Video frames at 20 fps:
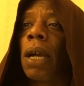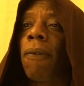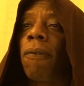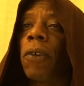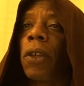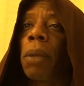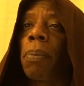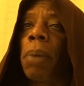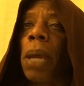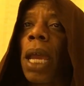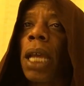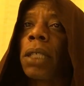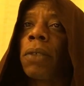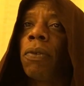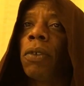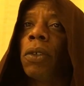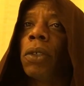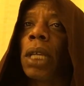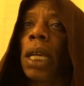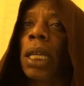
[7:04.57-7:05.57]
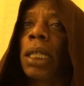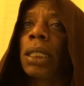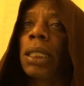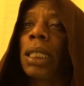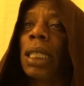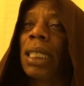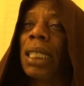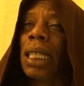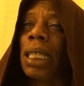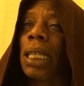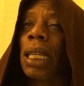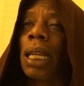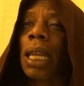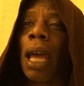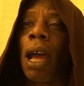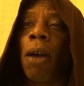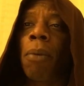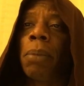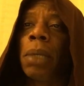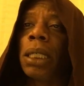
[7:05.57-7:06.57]
for the past few days that didn't
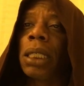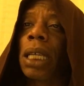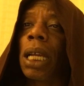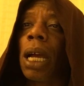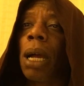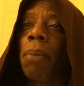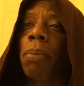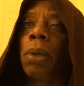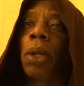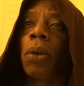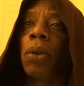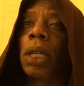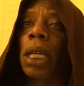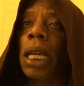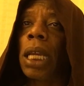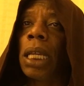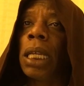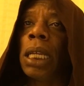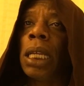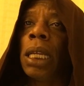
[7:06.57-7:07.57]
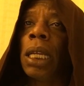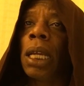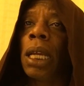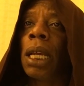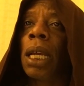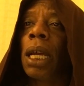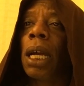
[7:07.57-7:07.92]
allow me to upload any